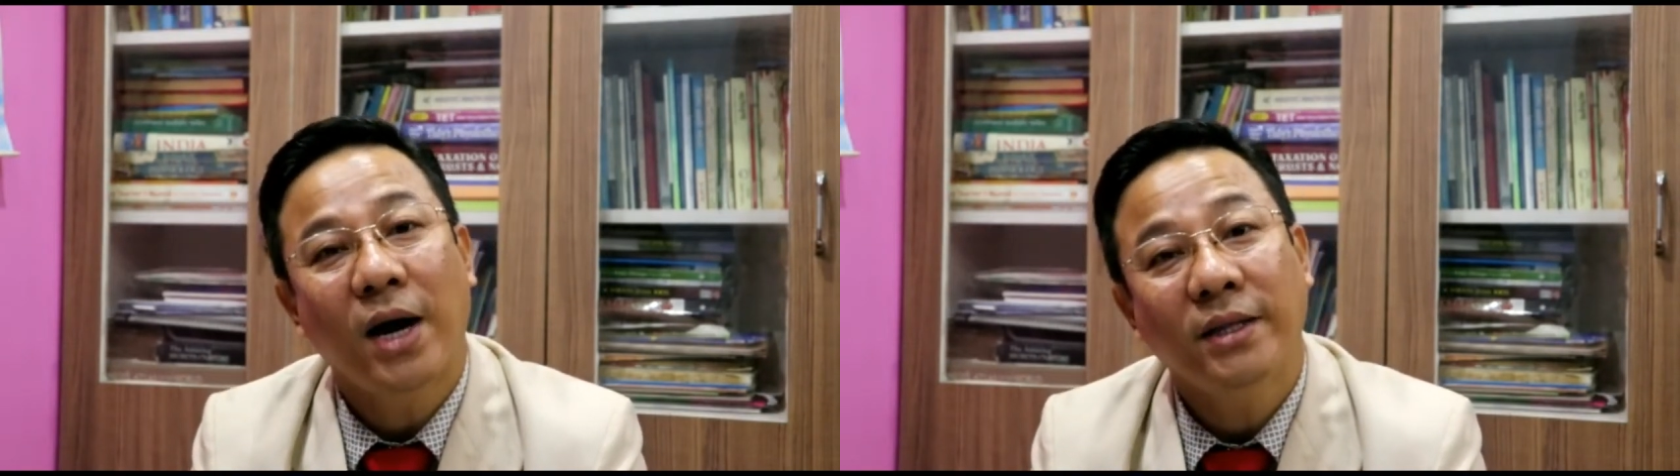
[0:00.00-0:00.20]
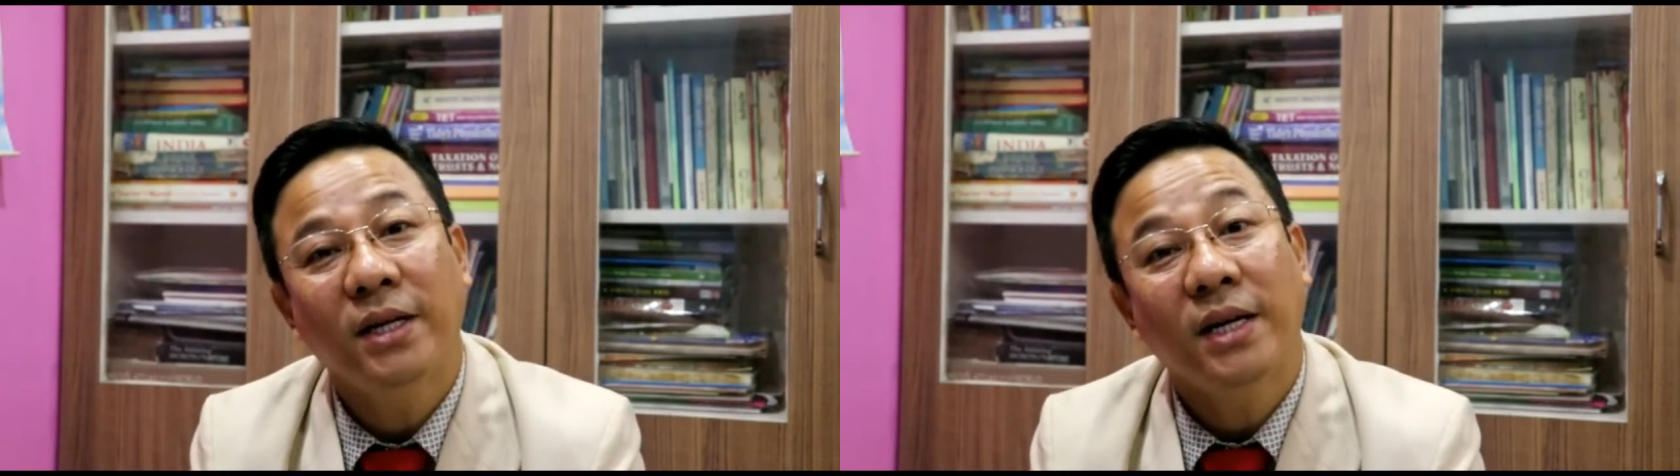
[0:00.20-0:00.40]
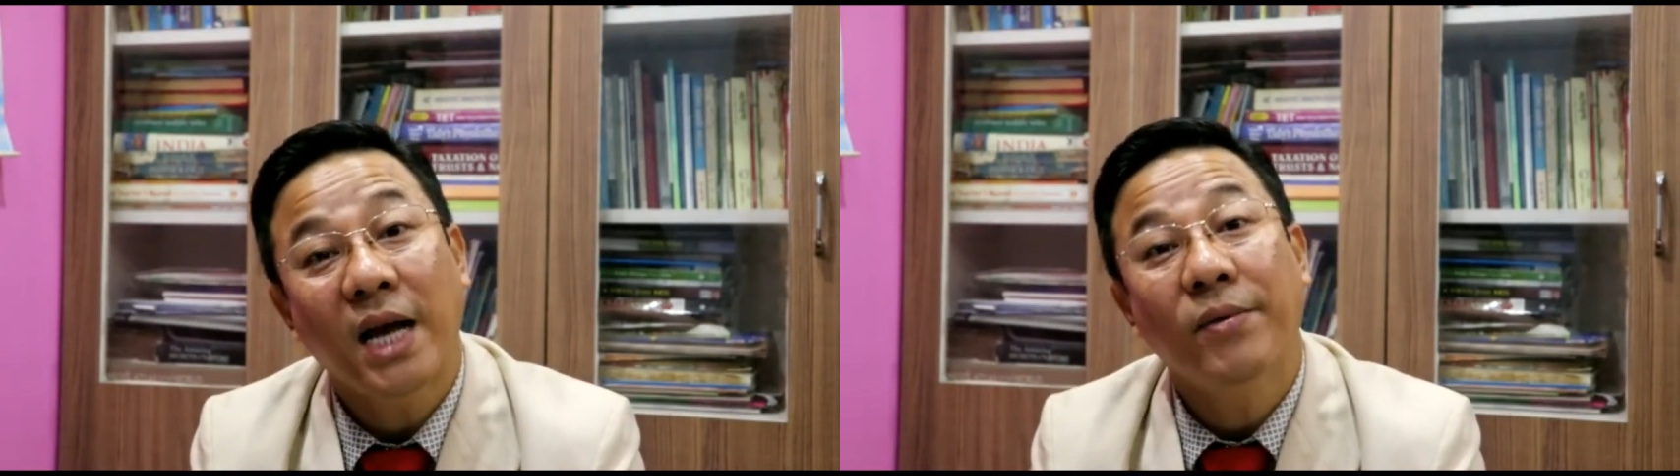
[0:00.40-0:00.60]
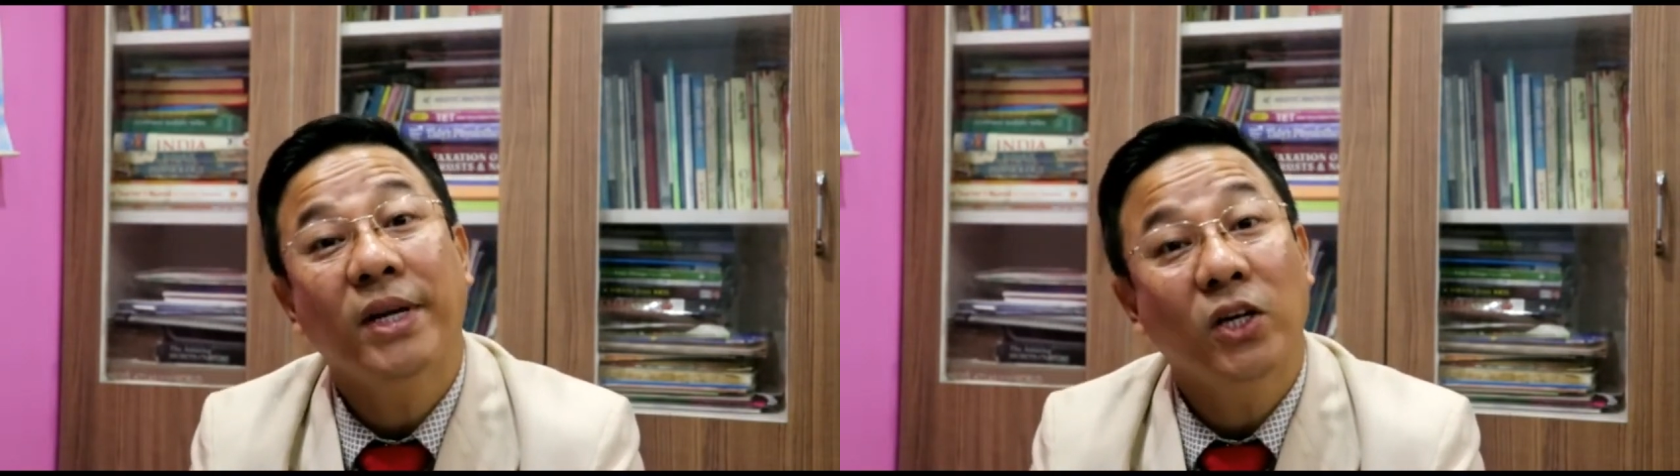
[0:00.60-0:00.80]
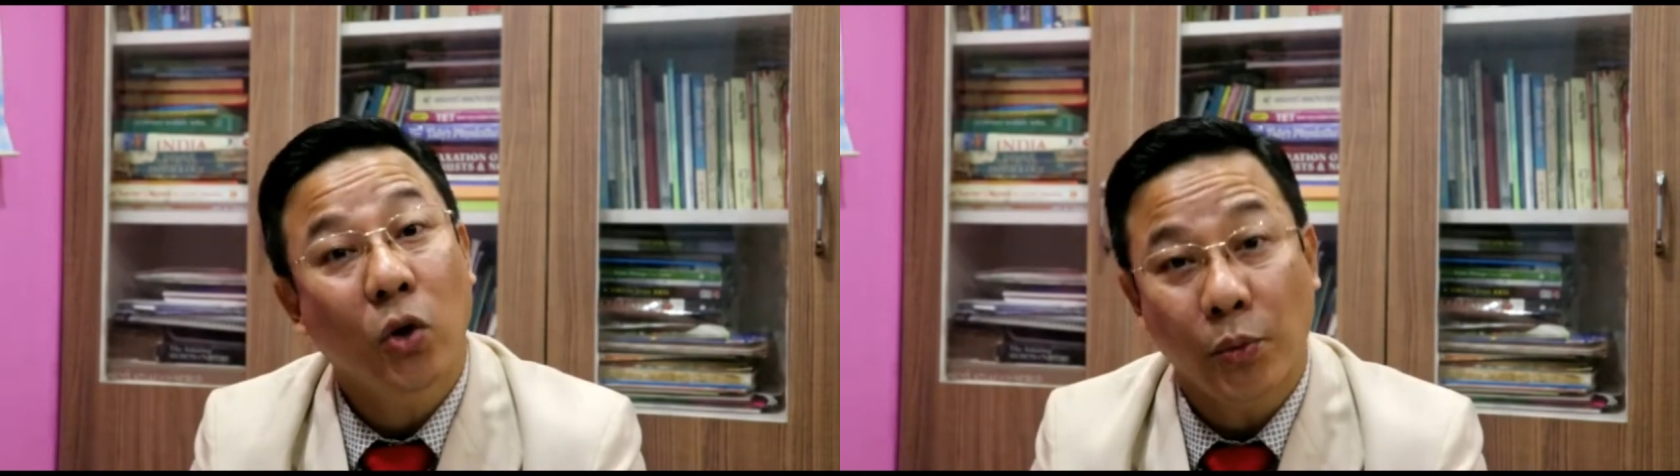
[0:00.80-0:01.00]
other
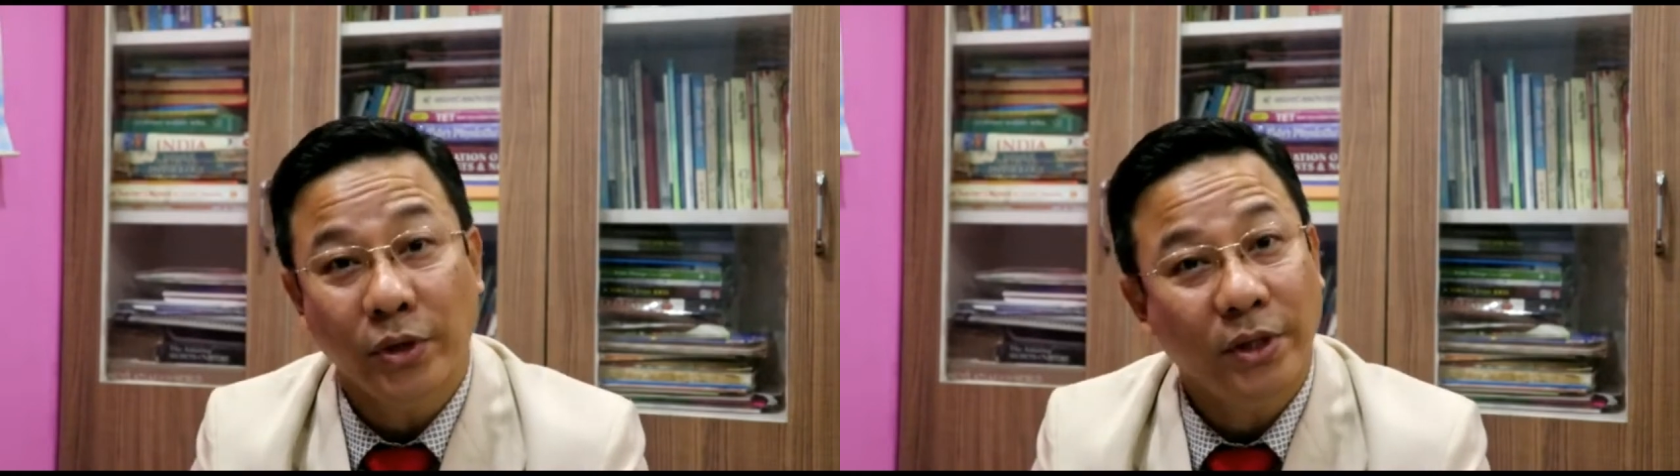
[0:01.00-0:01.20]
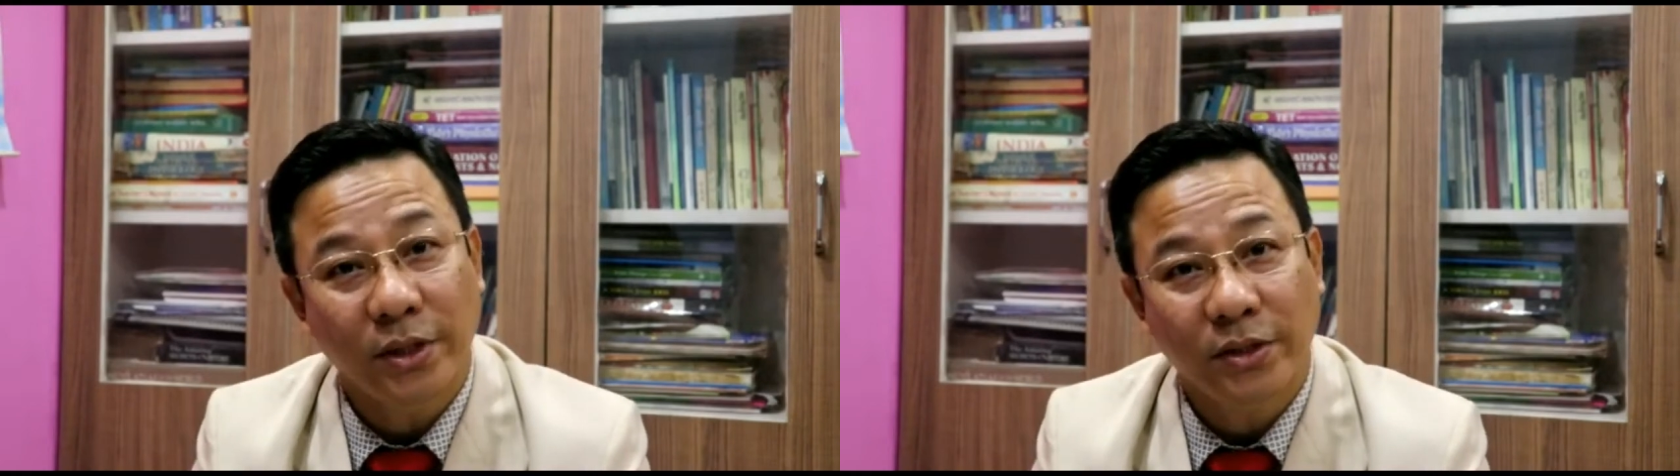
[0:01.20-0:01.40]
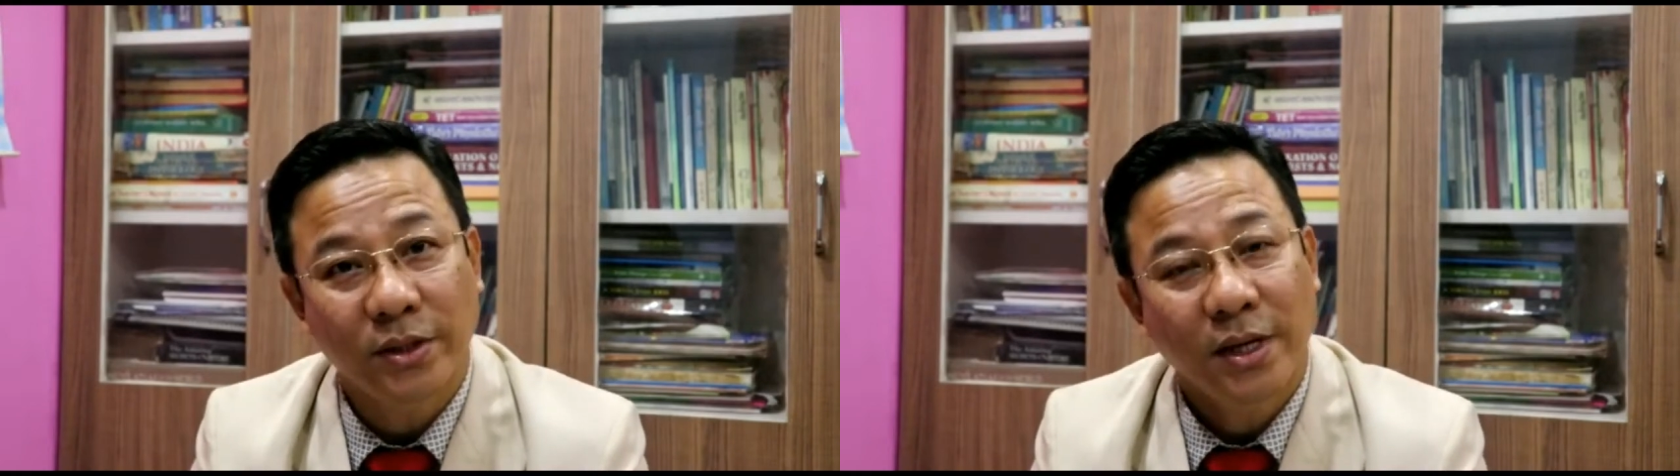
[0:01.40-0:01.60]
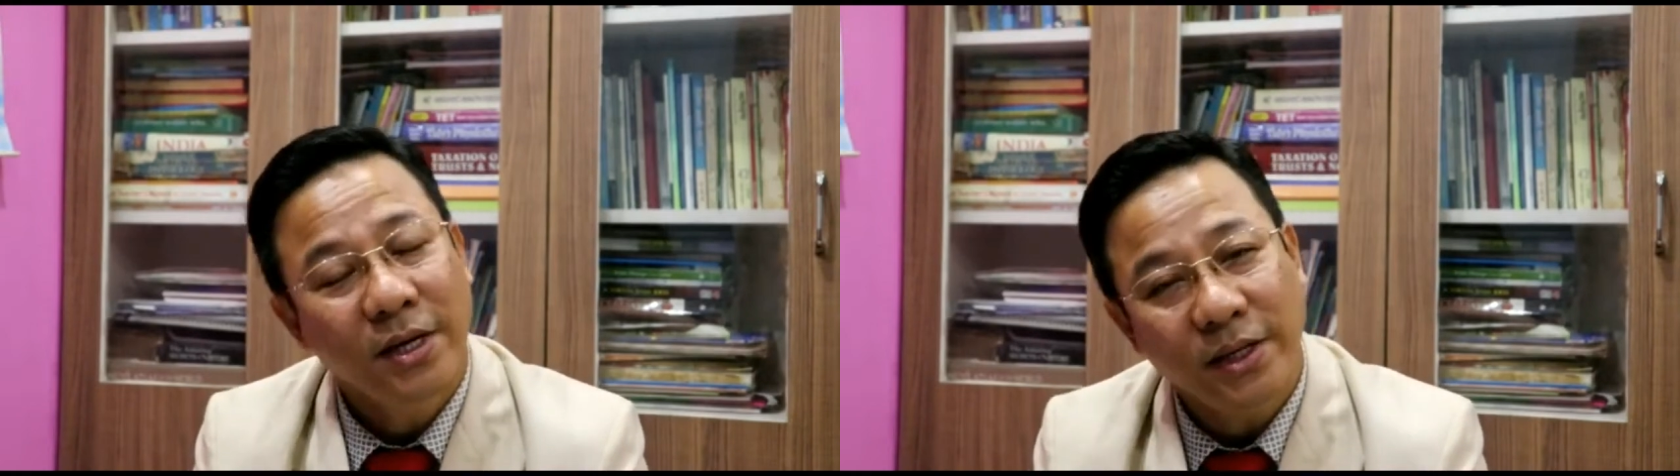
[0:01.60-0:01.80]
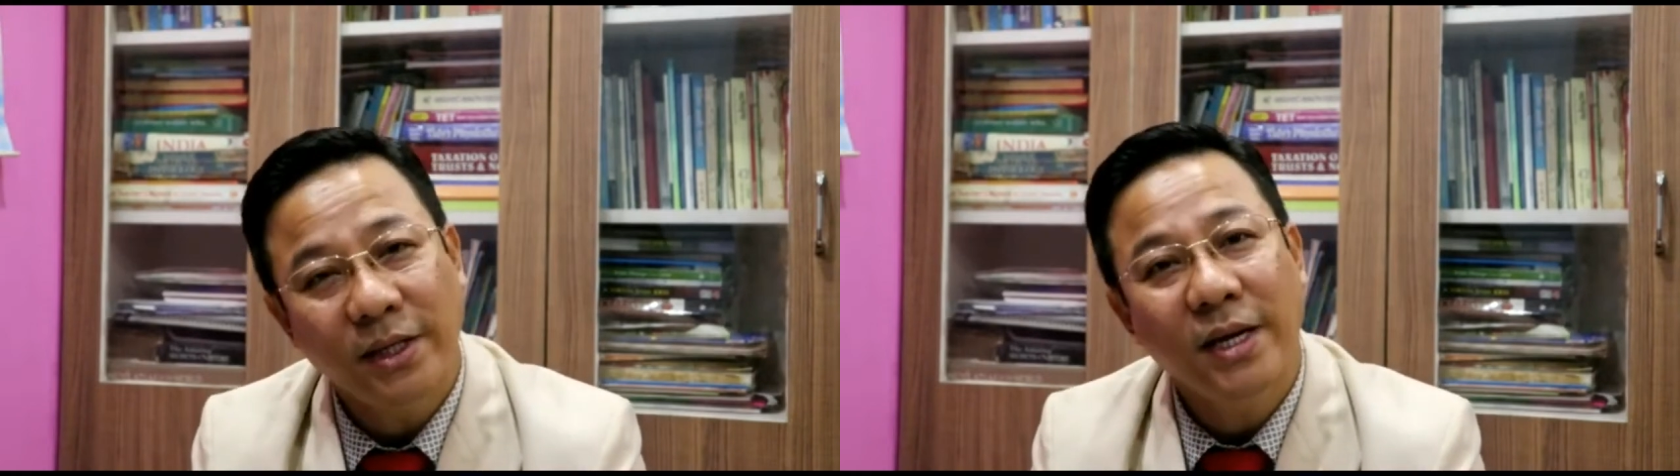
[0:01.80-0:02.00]
neighboring communities,
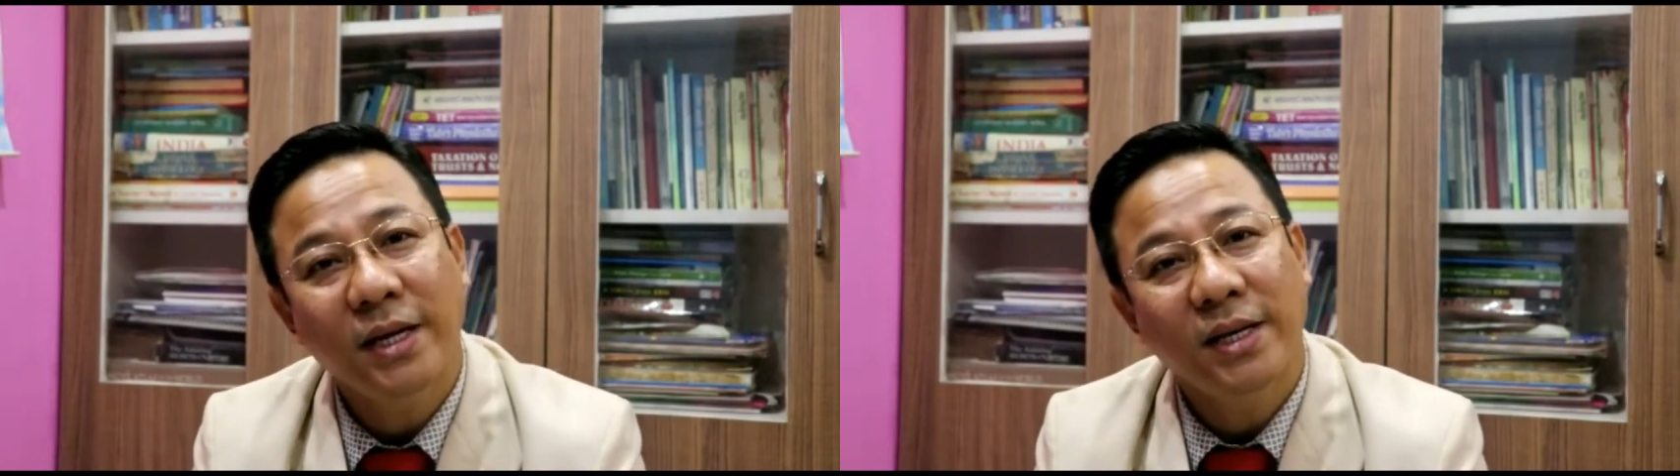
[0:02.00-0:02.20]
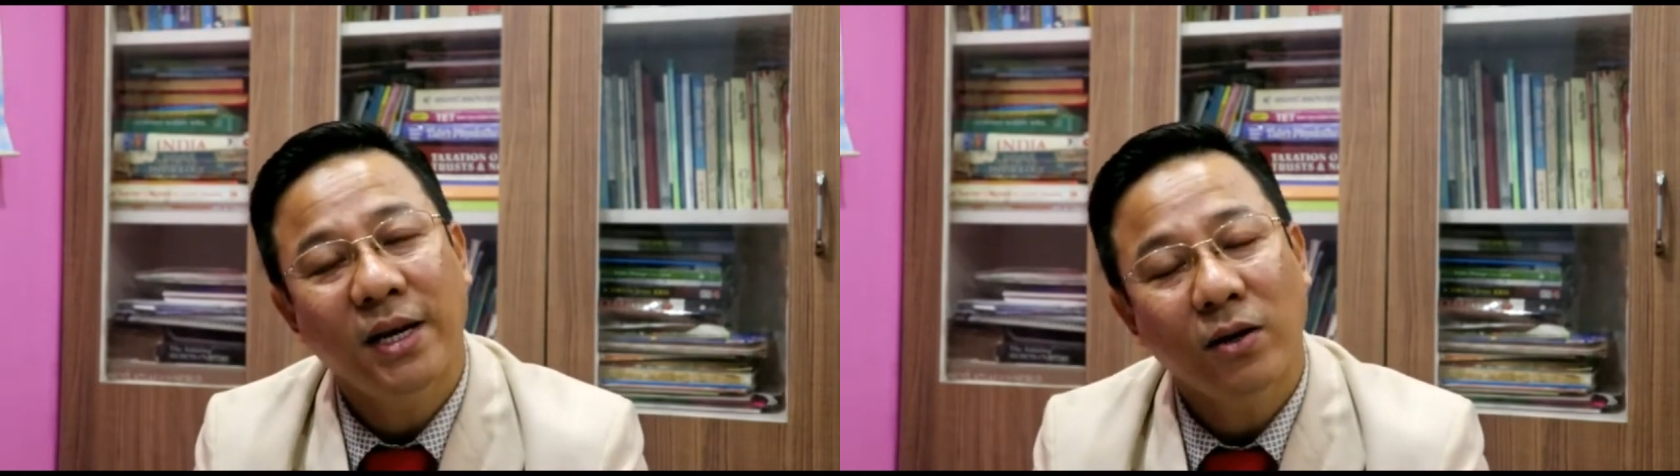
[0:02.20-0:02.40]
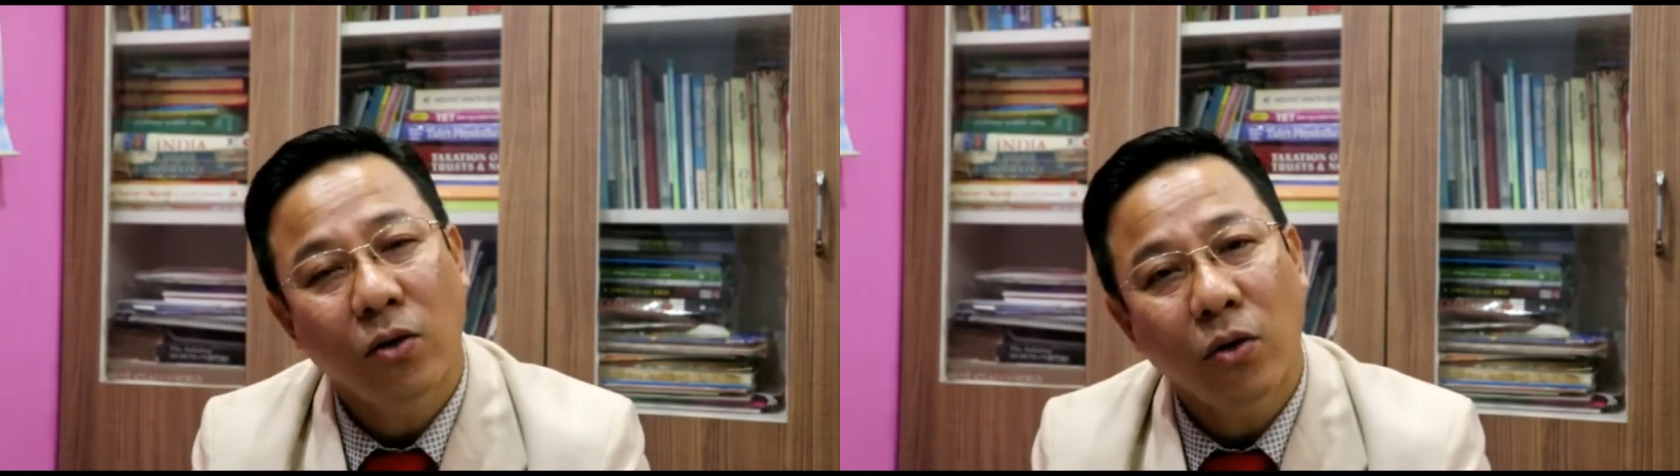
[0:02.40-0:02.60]
retaining their